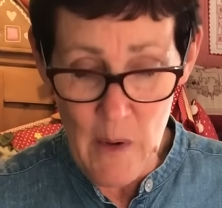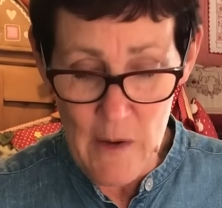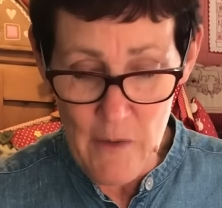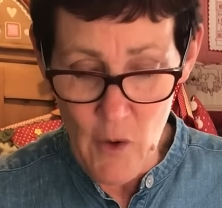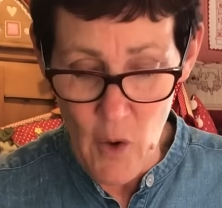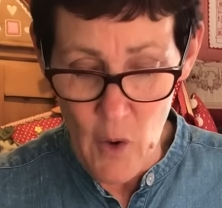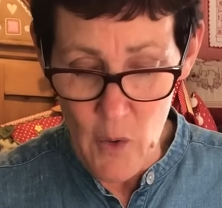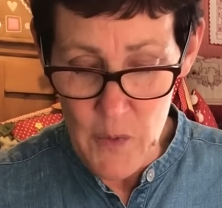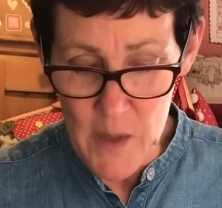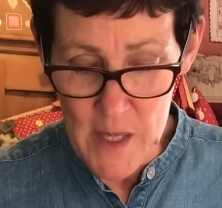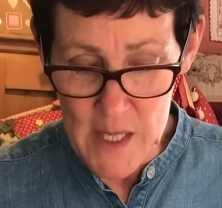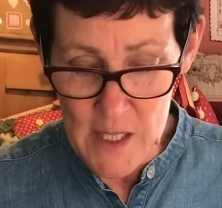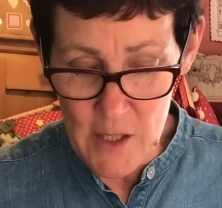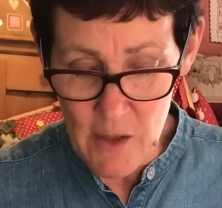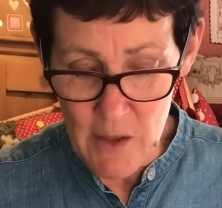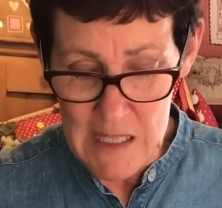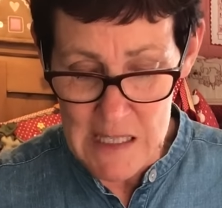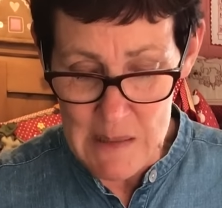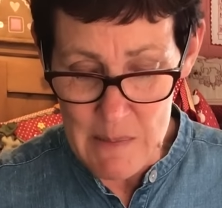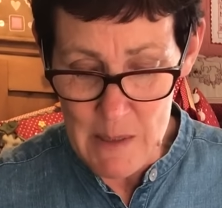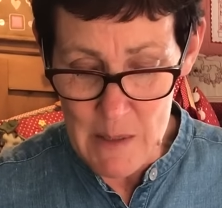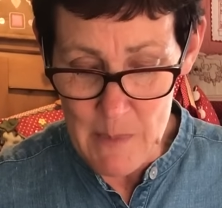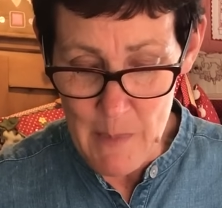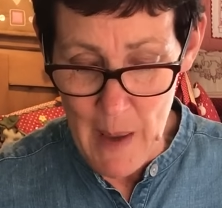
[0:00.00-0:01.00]
We've got these
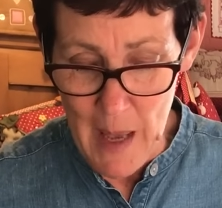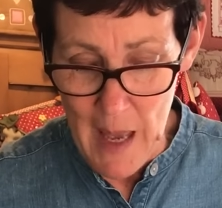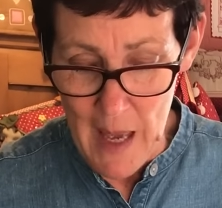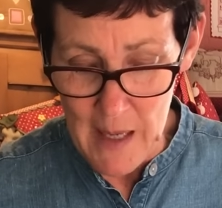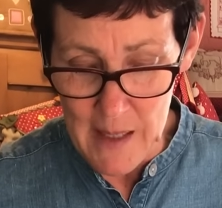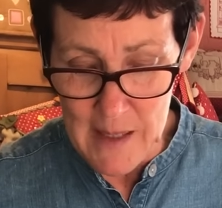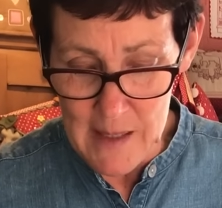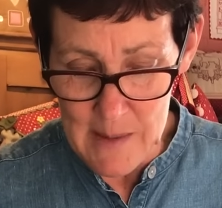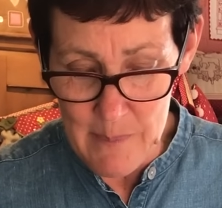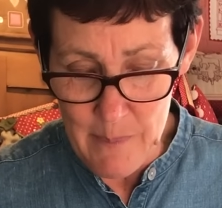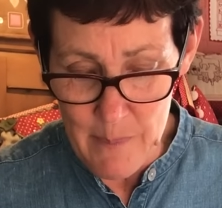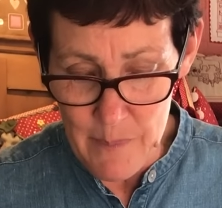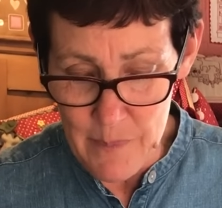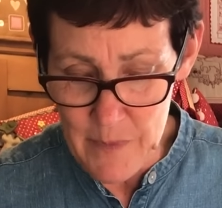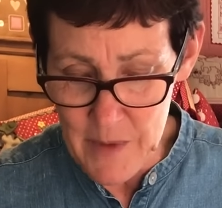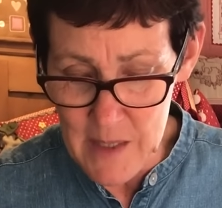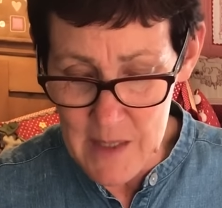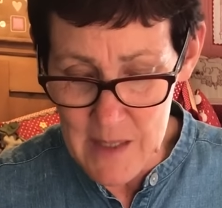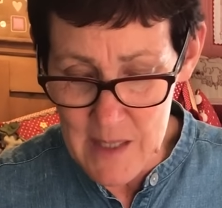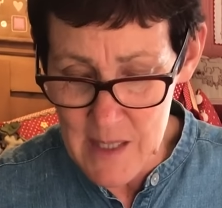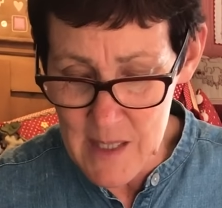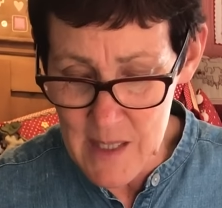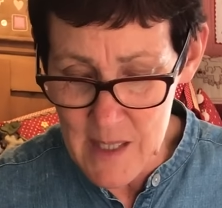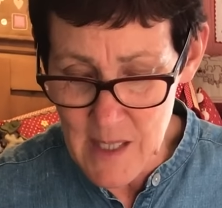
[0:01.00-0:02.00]
Christmas packs,
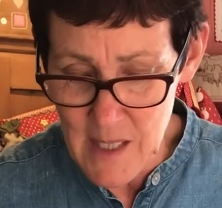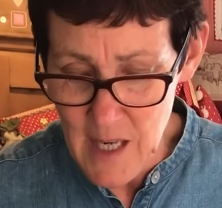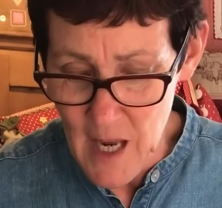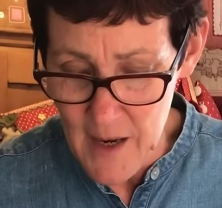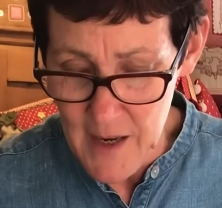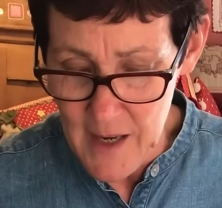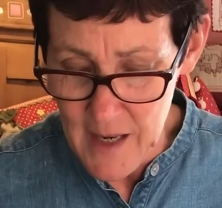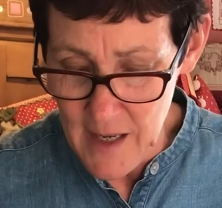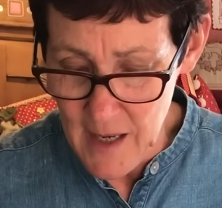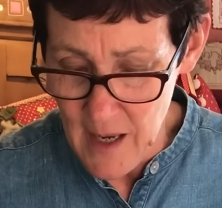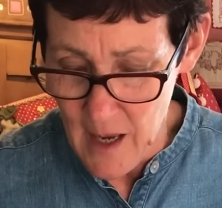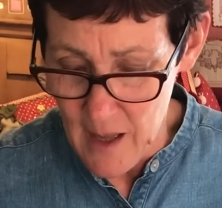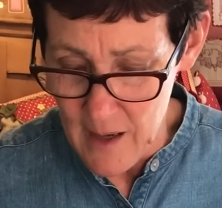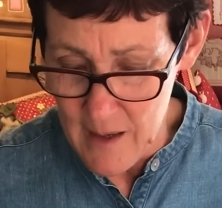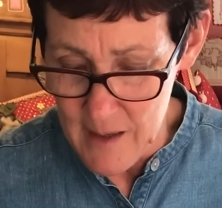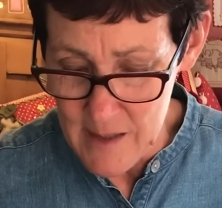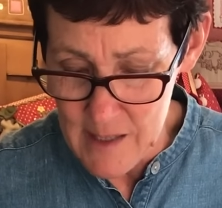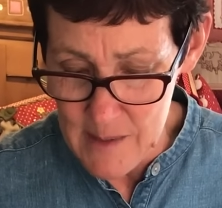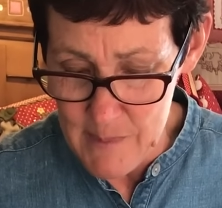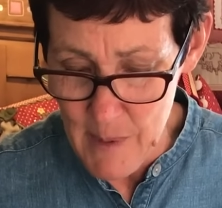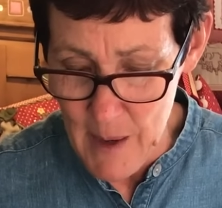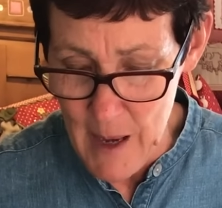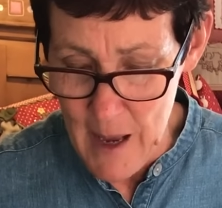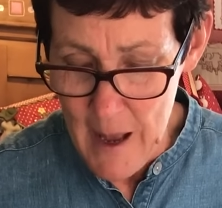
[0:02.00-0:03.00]
stunning
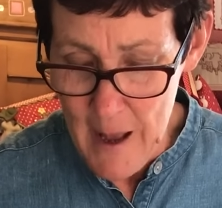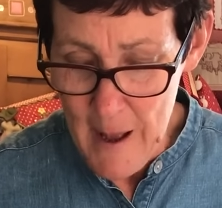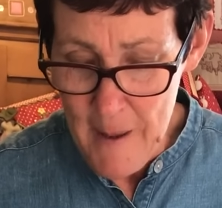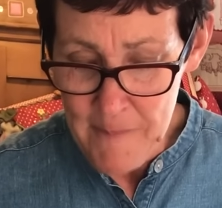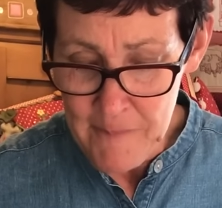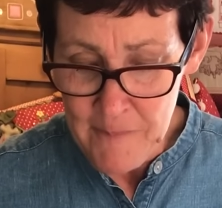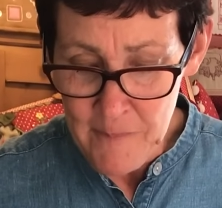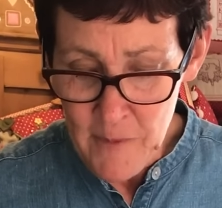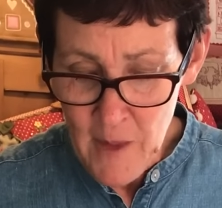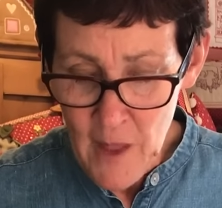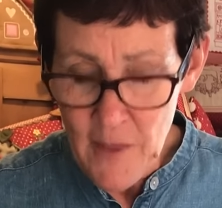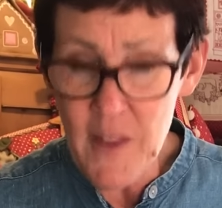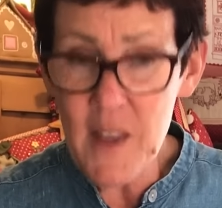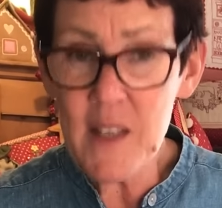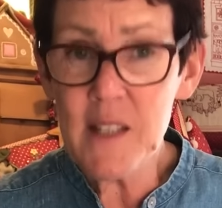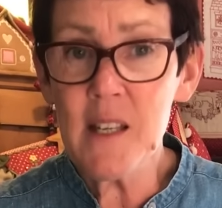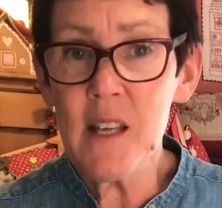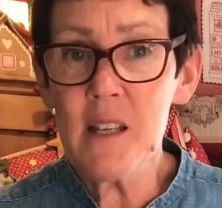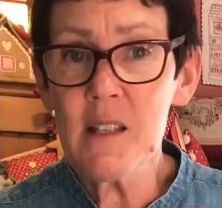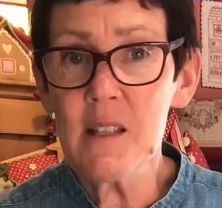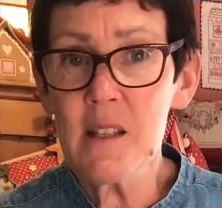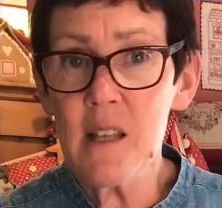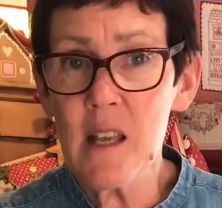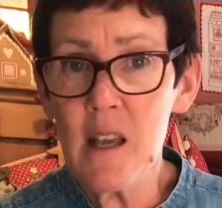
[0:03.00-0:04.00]
colours, but
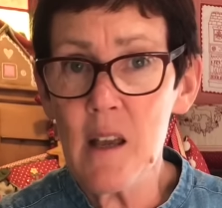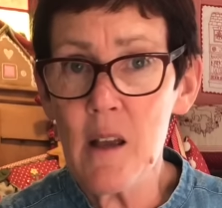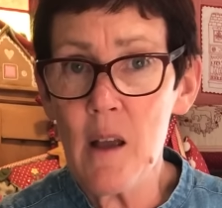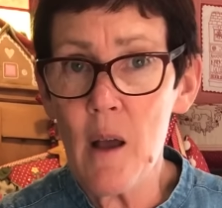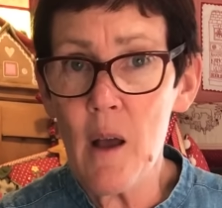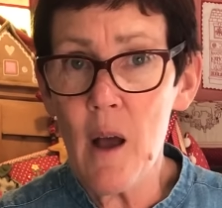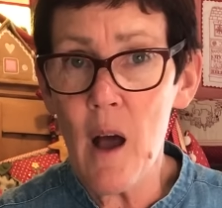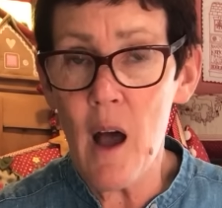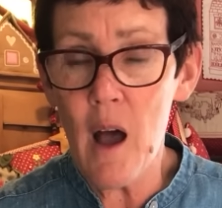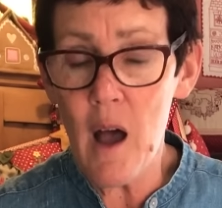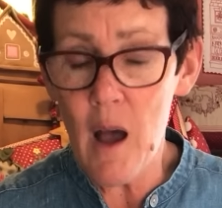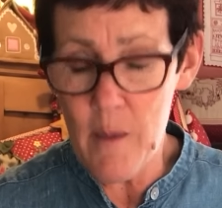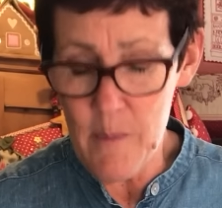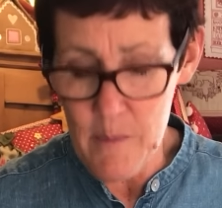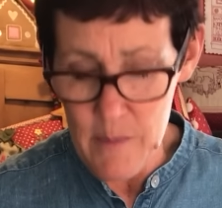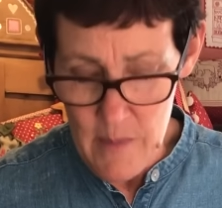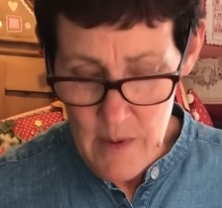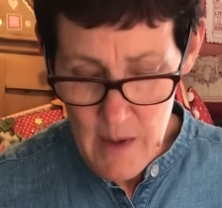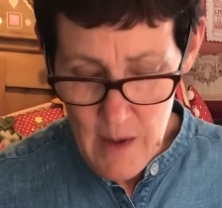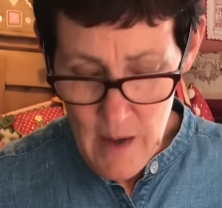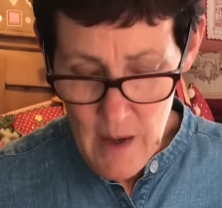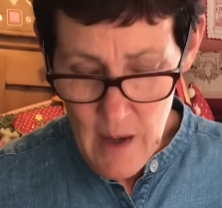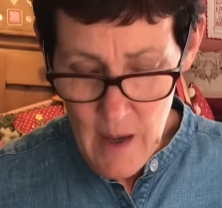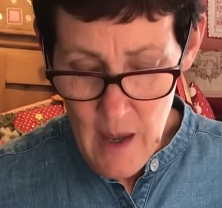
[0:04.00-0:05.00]
this is the, um,
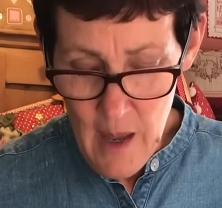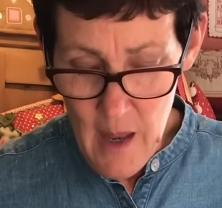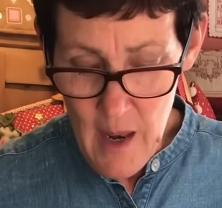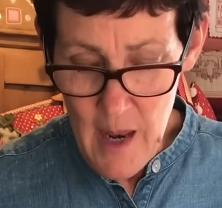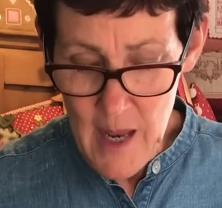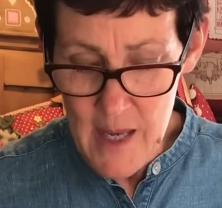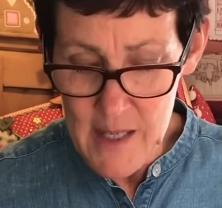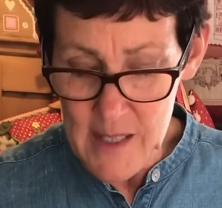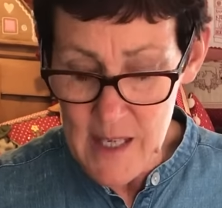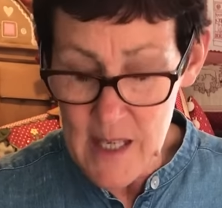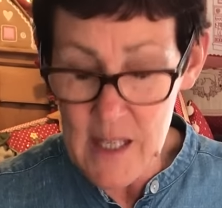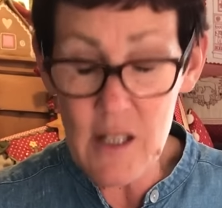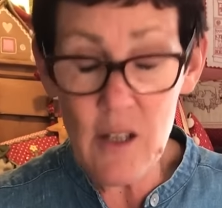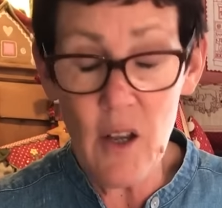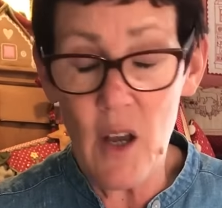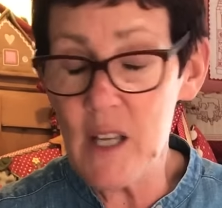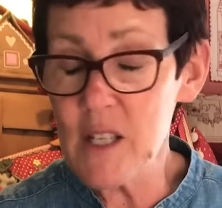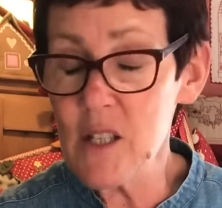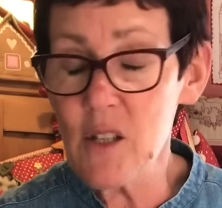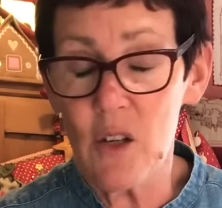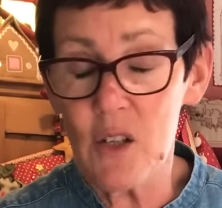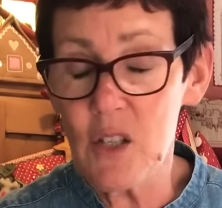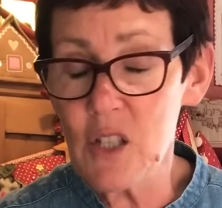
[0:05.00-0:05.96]
it's, it's